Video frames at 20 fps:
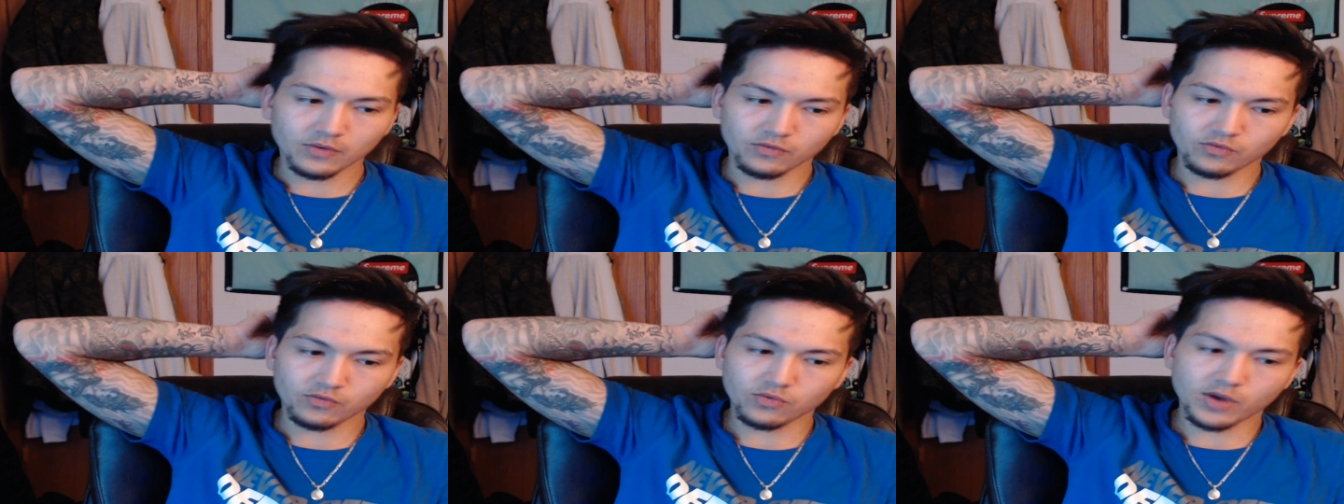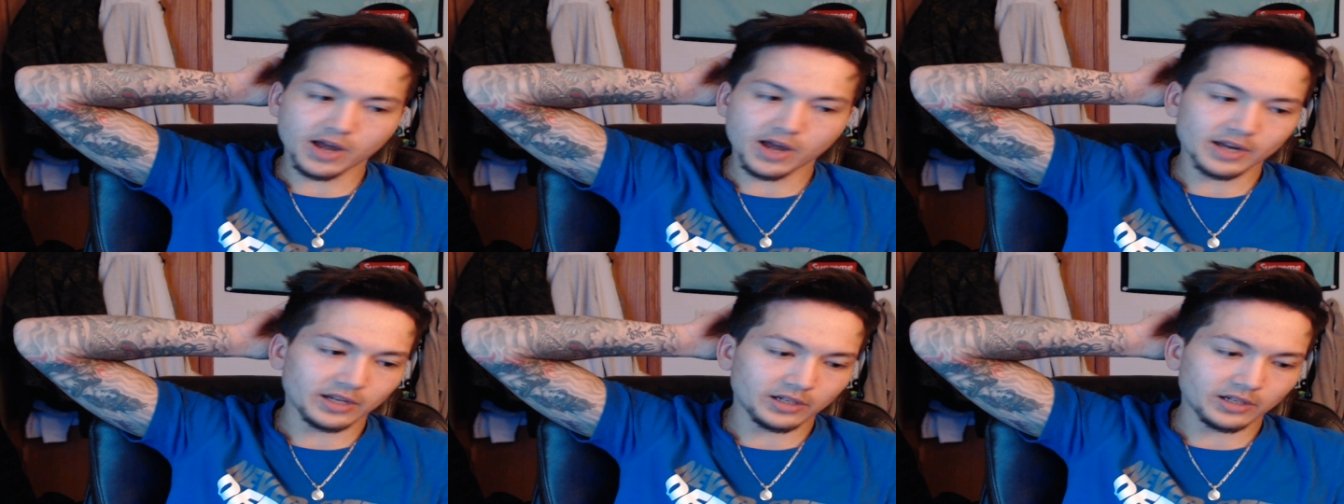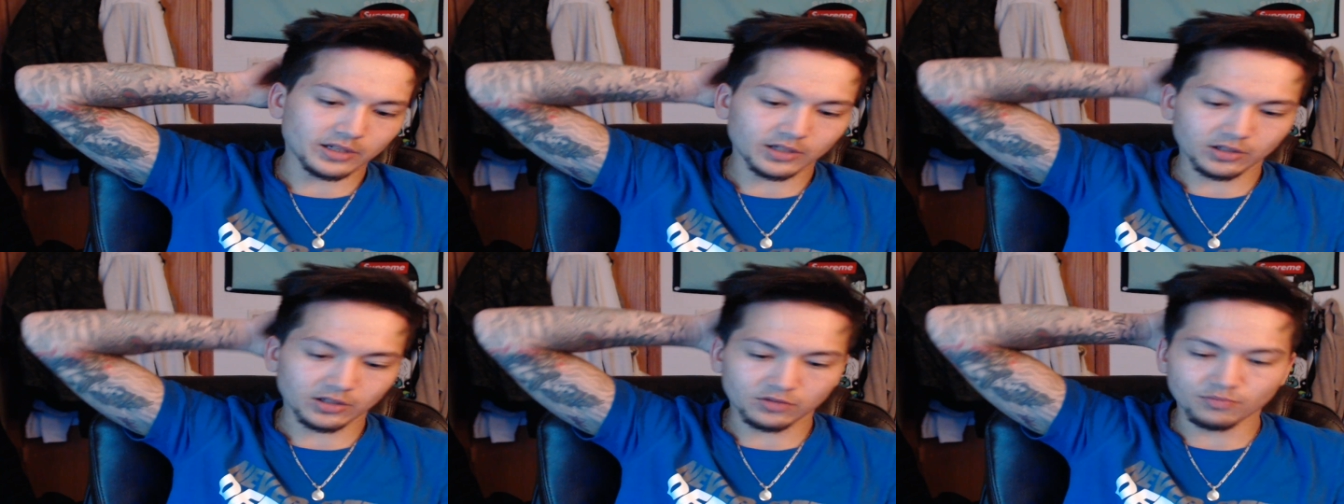ready
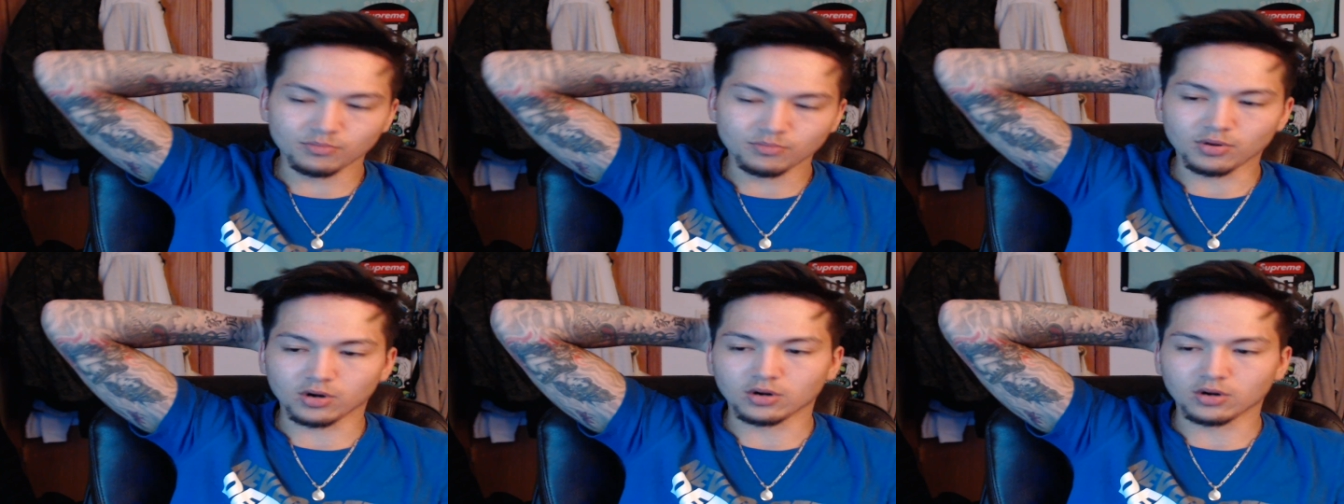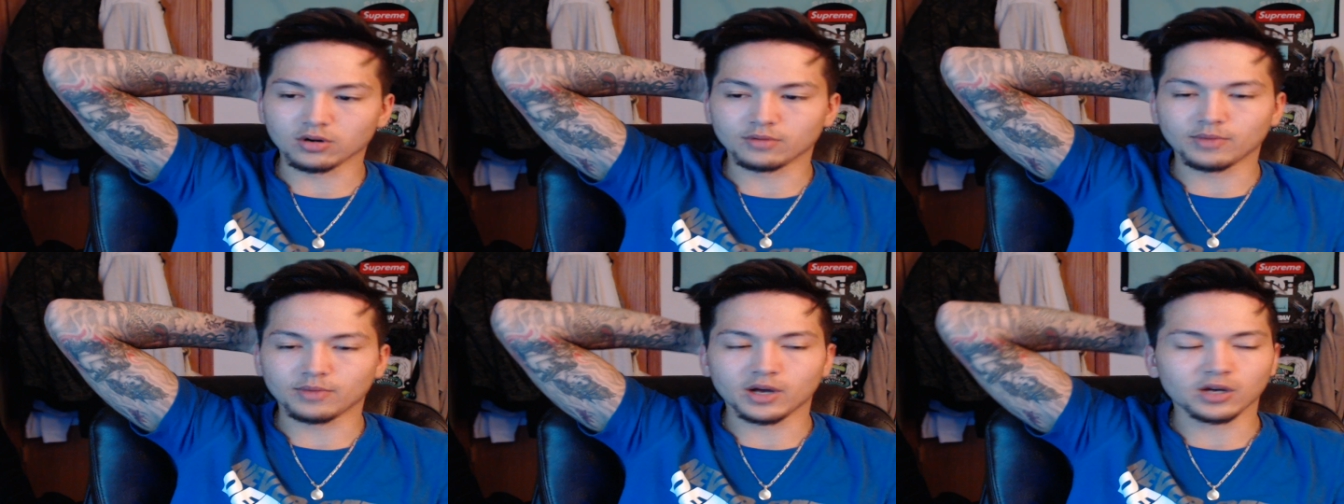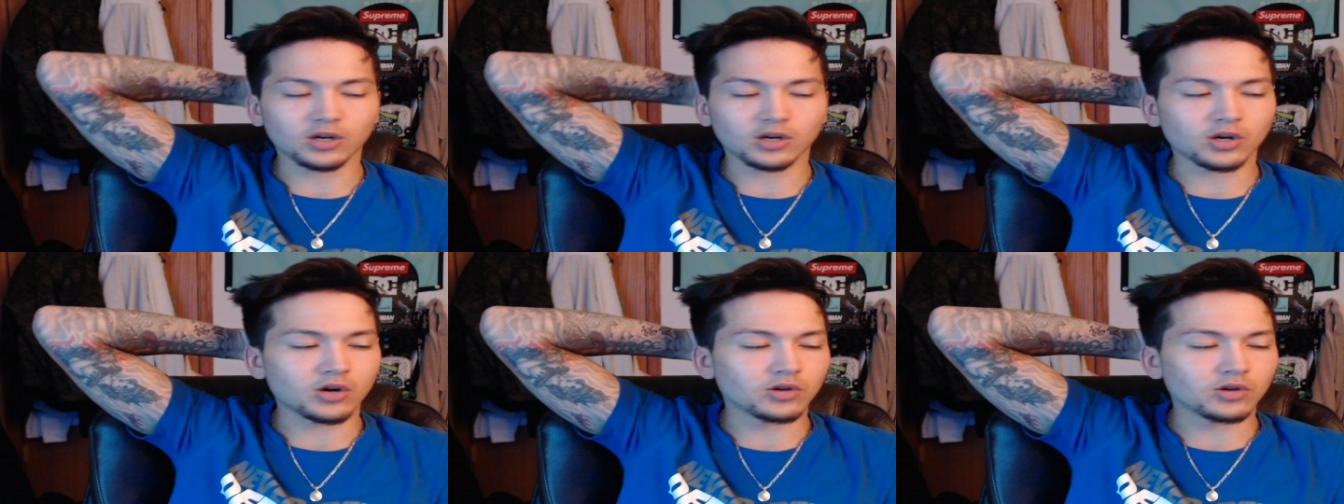to just burn
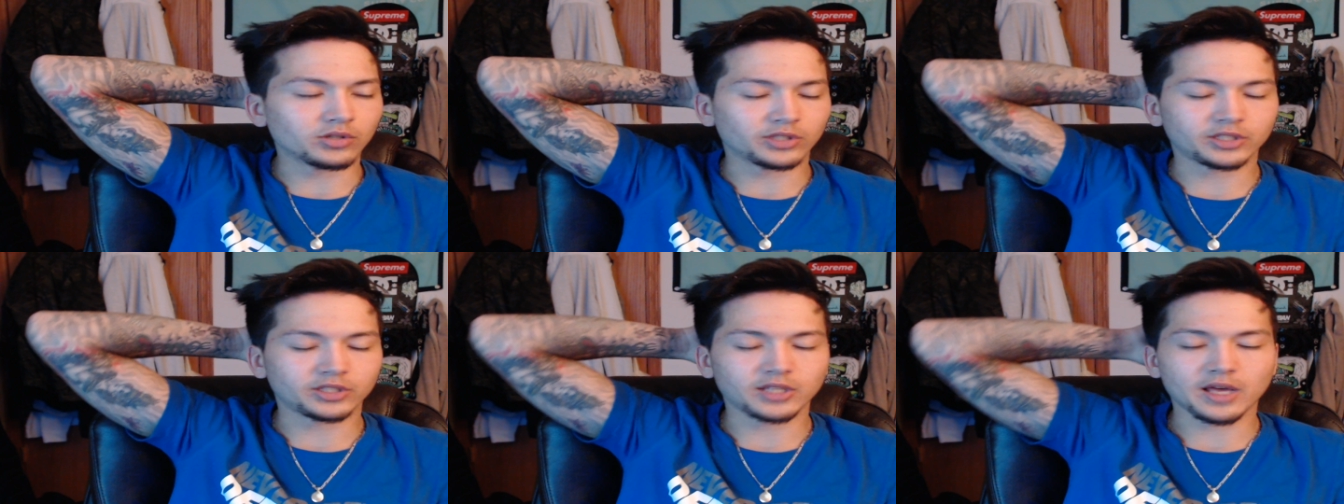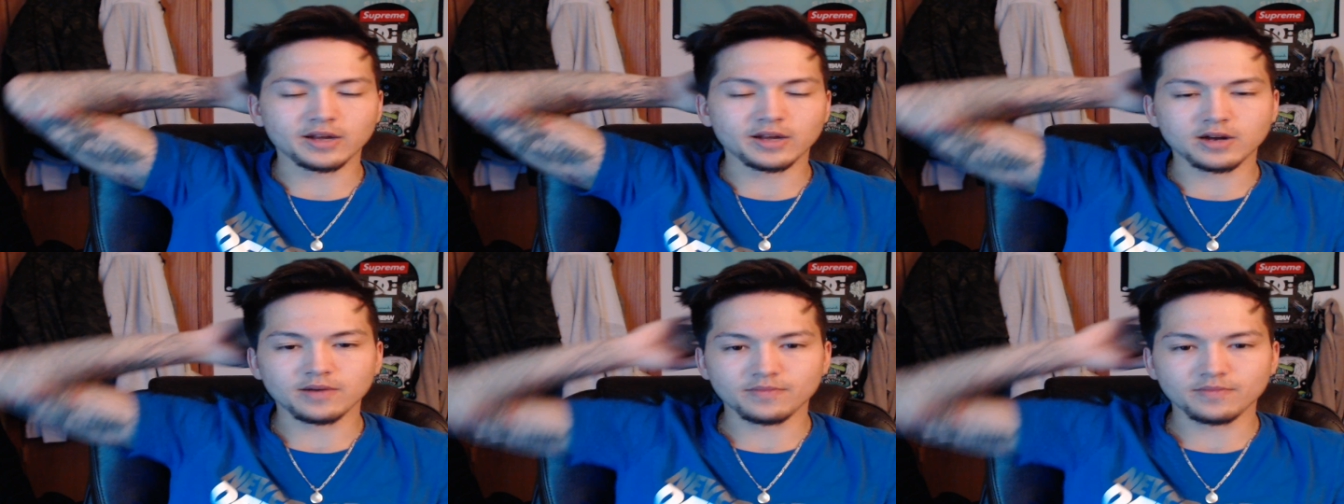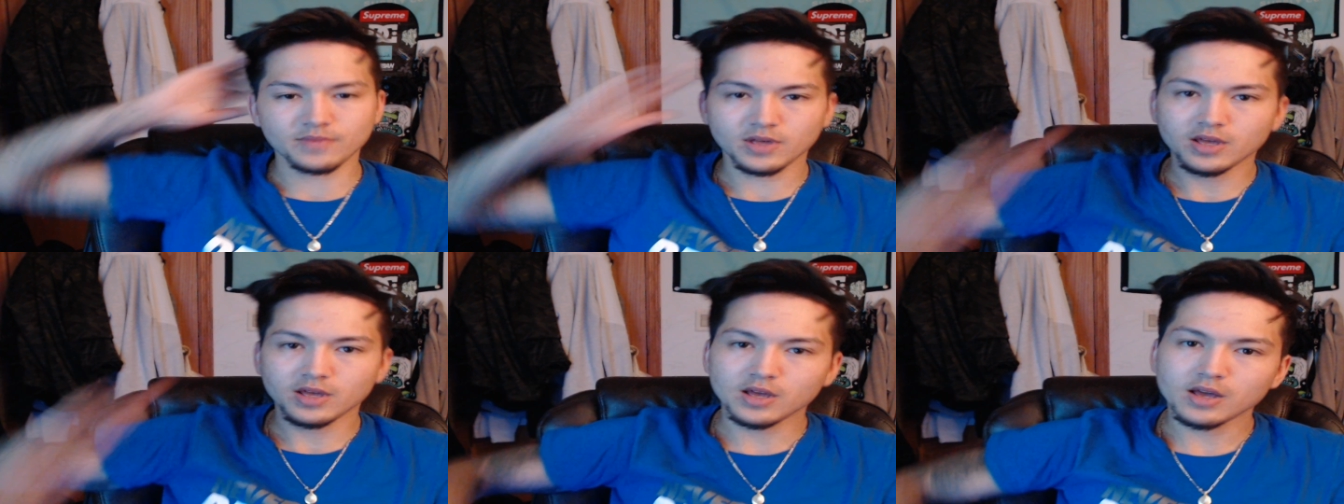my whole
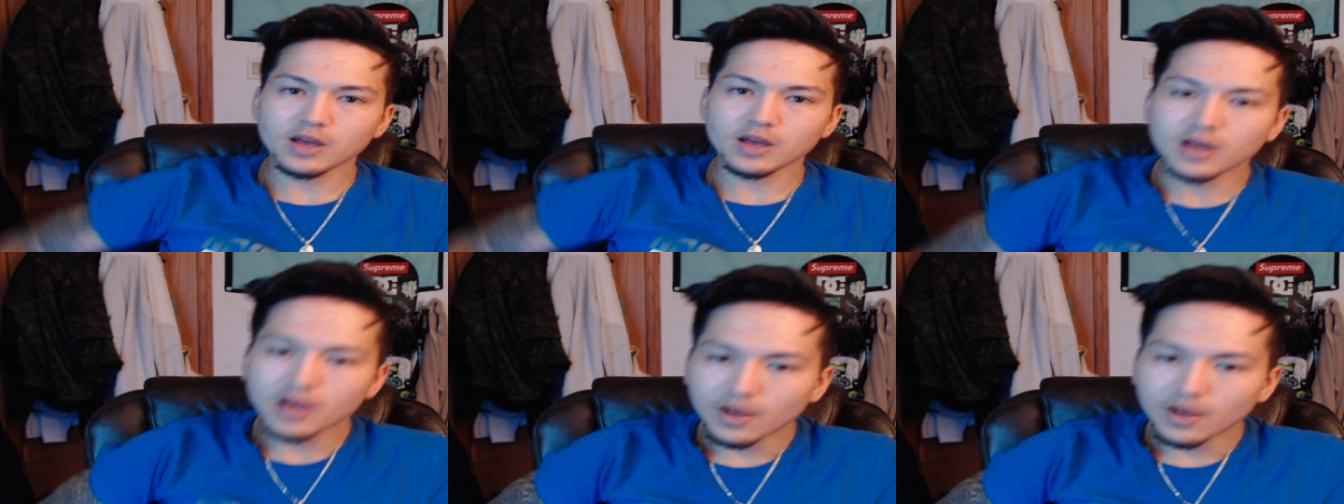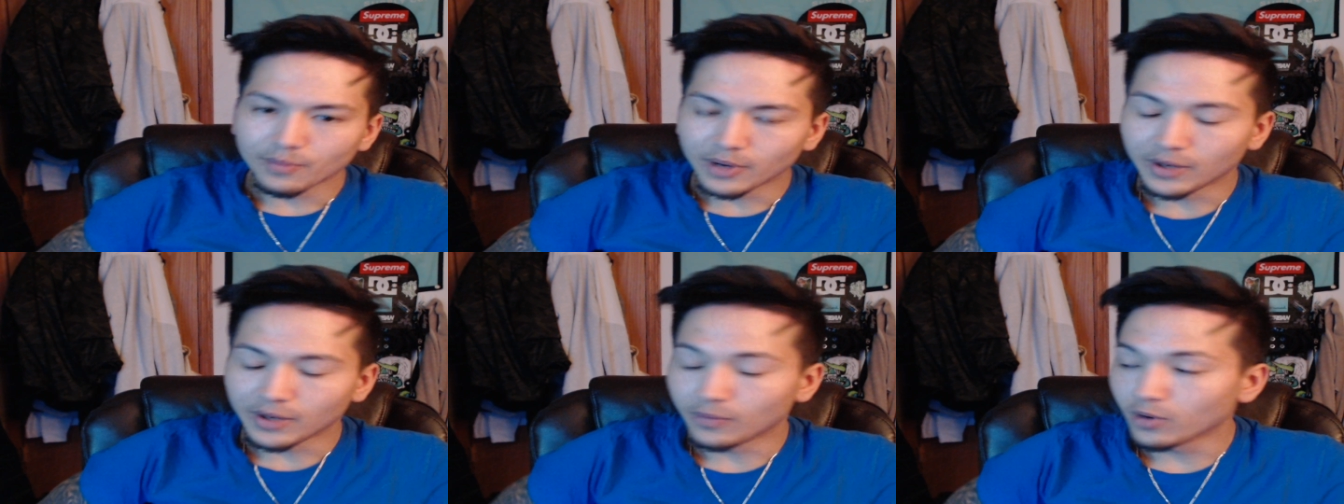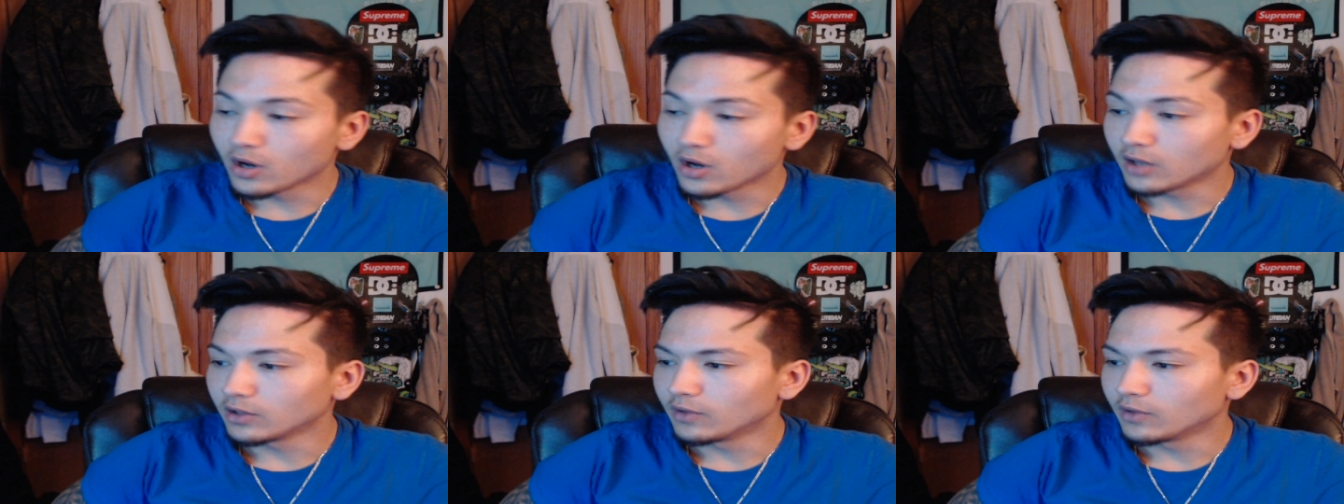setup. But
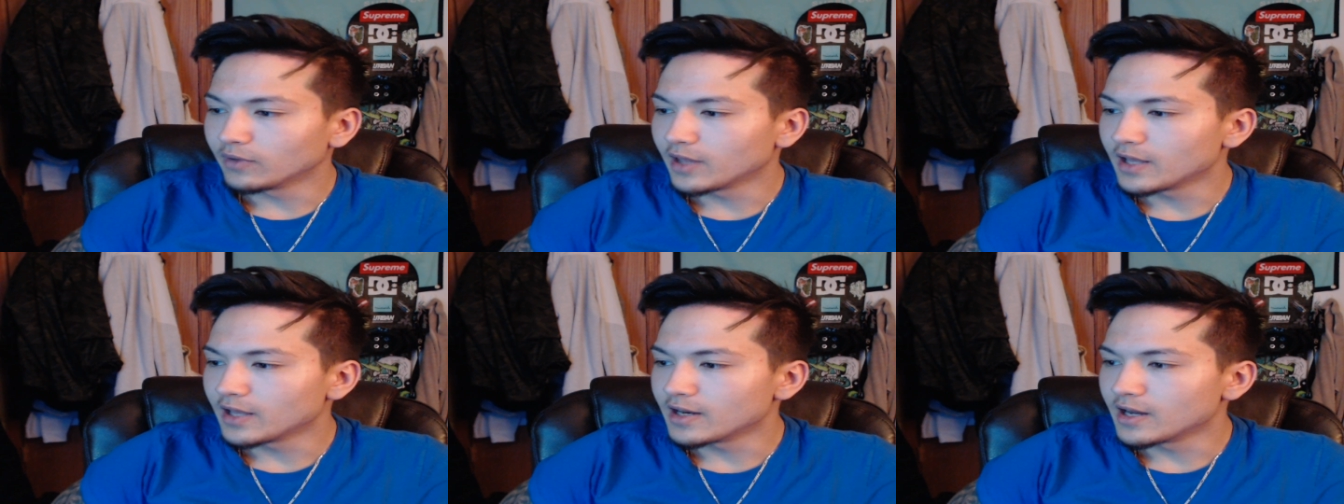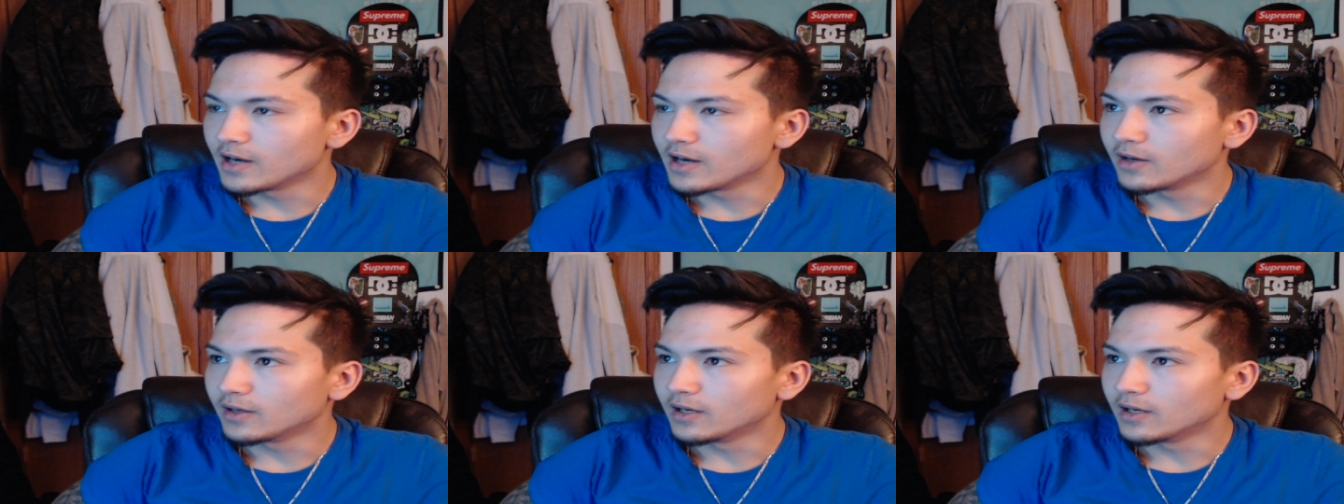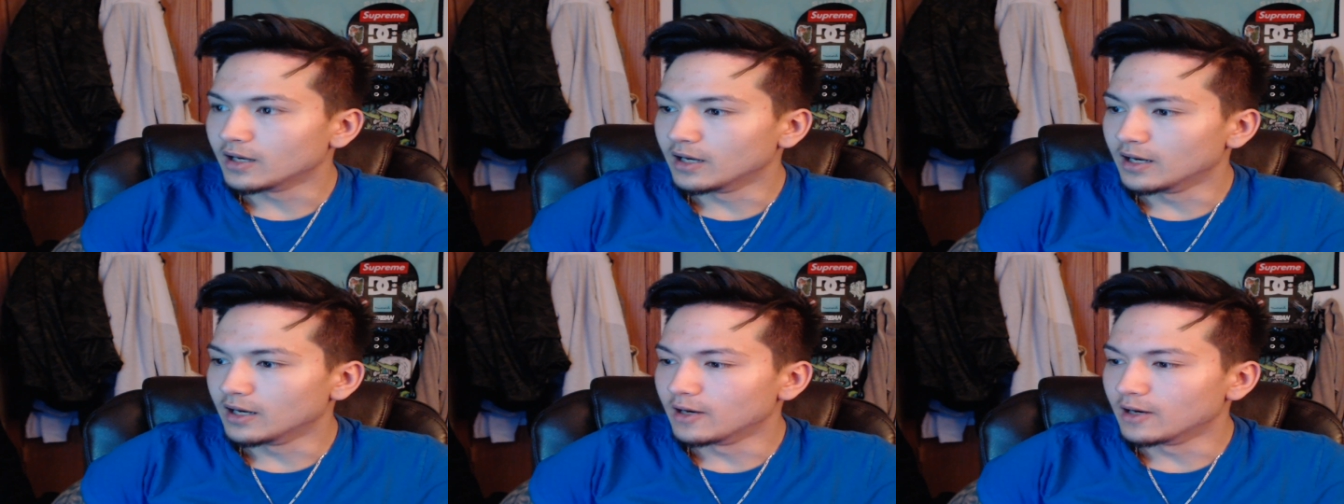we're all over that now,